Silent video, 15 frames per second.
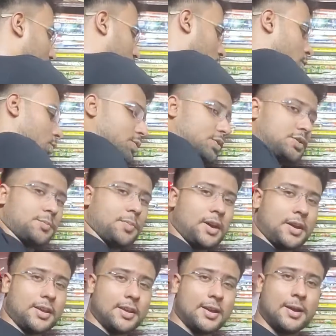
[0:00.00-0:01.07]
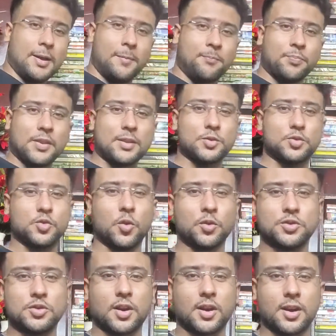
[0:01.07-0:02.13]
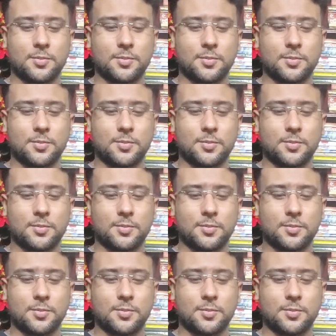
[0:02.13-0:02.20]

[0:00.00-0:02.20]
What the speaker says: Thrones by George R.